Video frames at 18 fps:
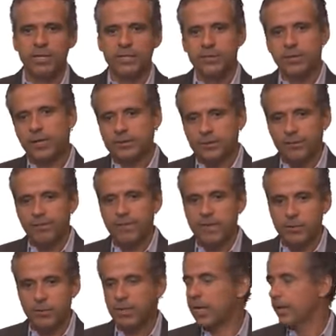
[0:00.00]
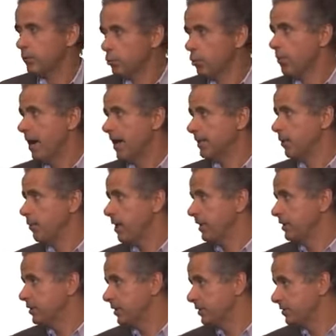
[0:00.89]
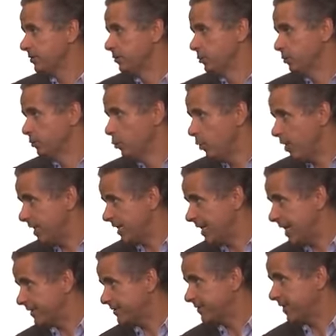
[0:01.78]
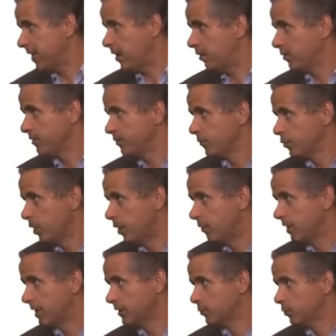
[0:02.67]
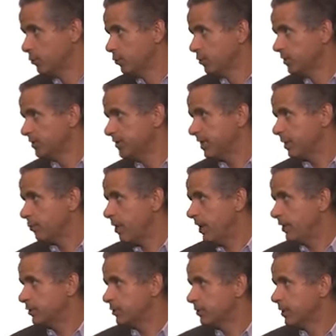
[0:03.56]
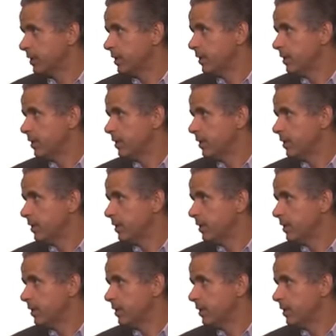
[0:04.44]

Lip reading: The other thing you can do, by the way, just do it in Excel if you don't want to do this equation.